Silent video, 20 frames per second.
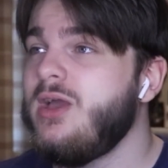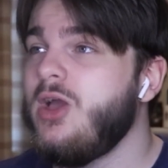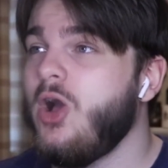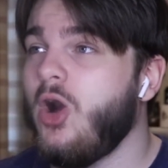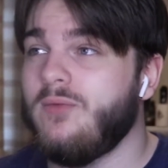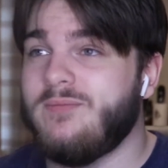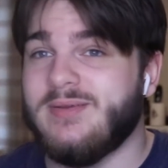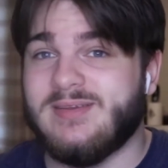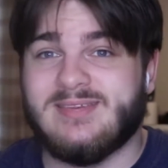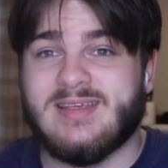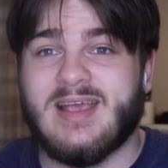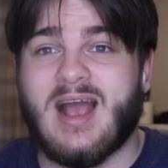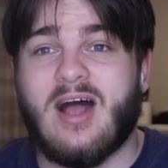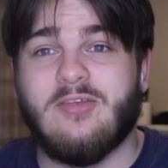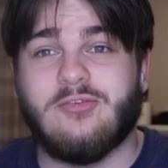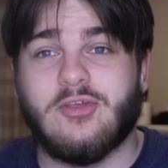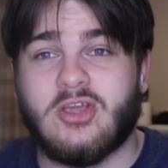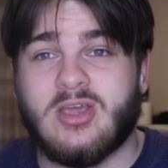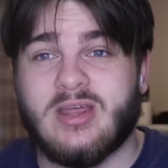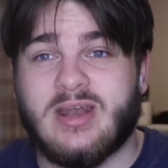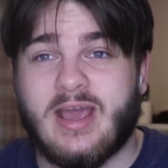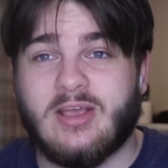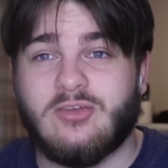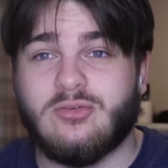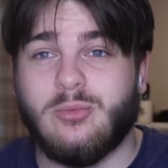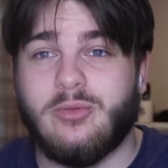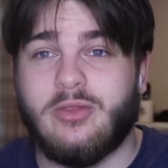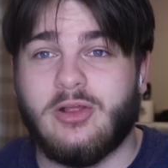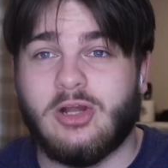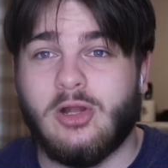Obviously has a connection
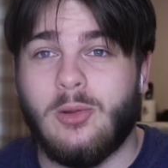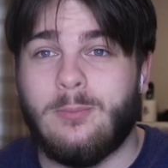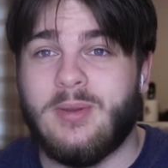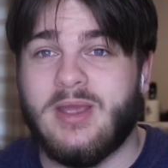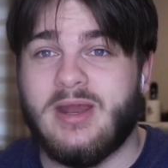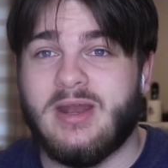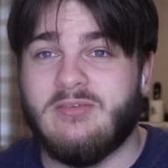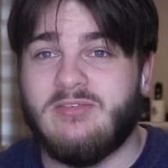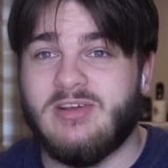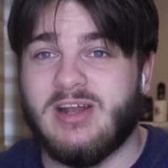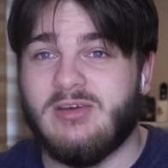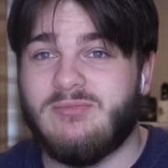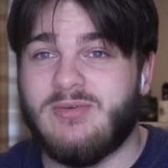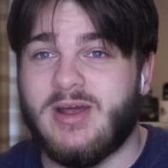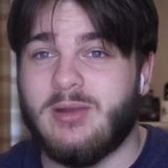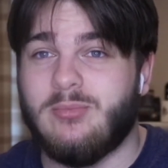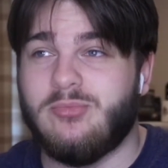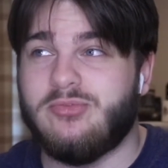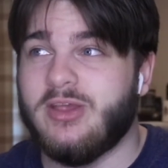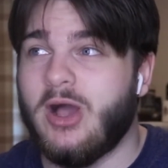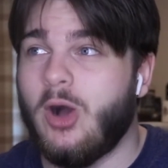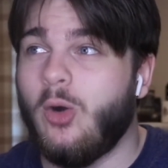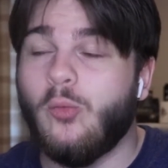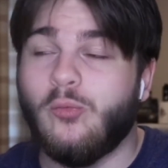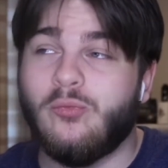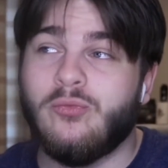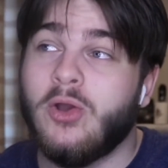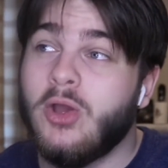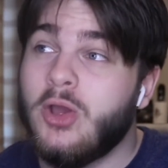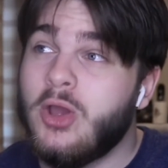with the club, being a Villa fan himself.